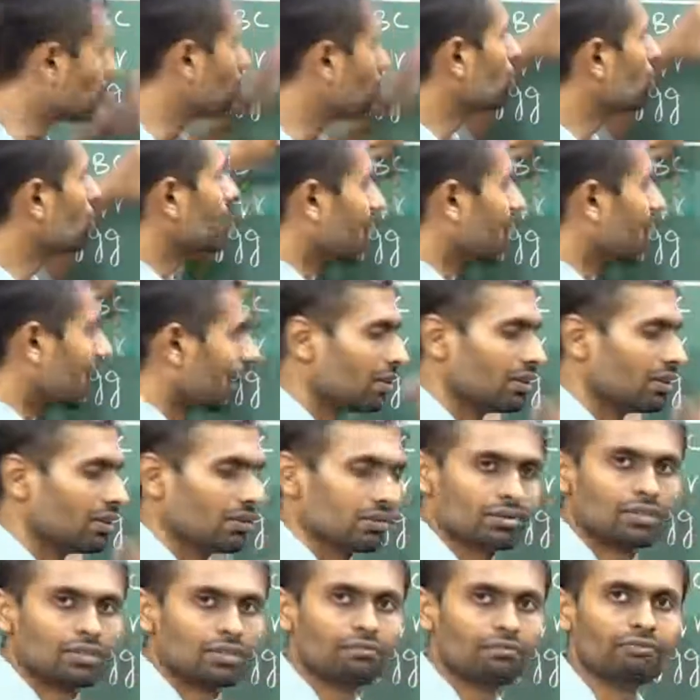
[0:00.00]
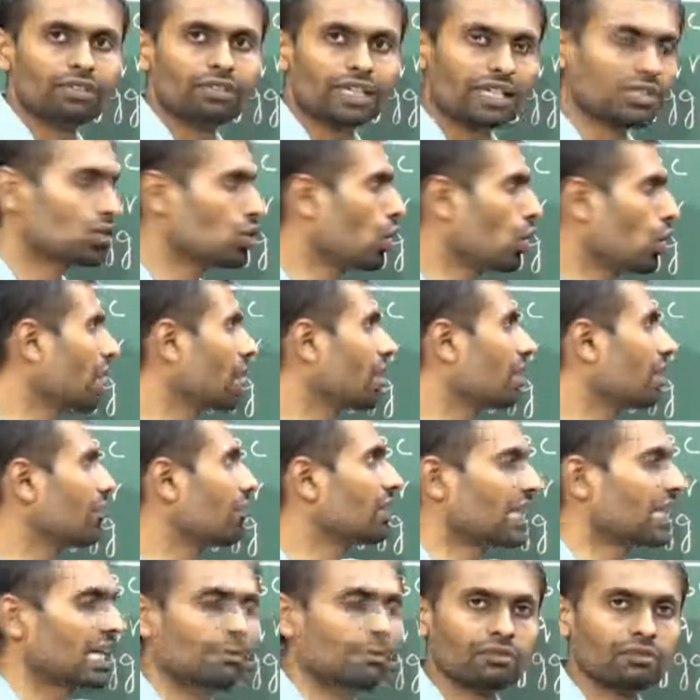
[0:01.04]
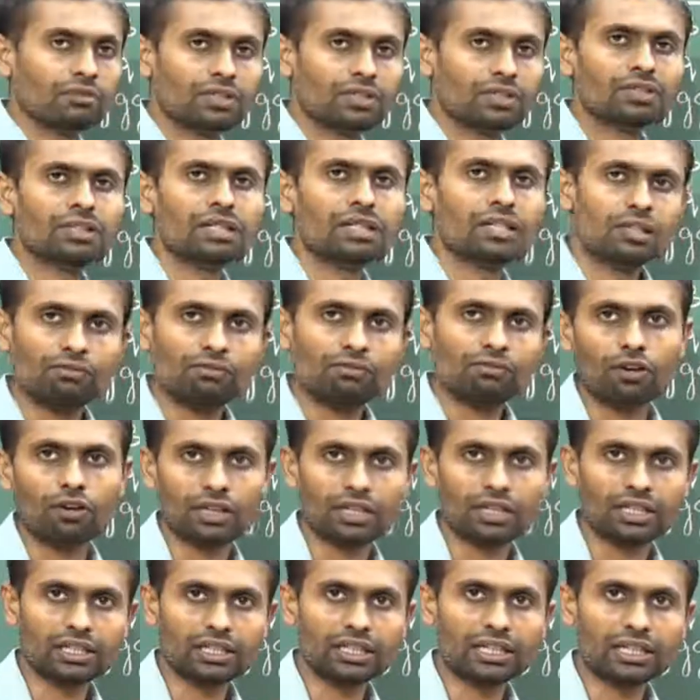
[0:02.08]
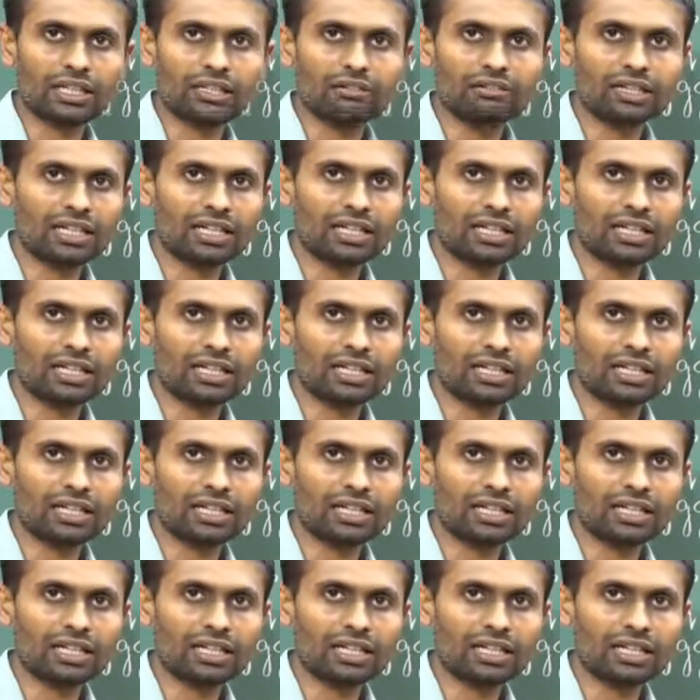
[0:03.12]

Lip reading: Two tables we are joining with the help of this foreign key.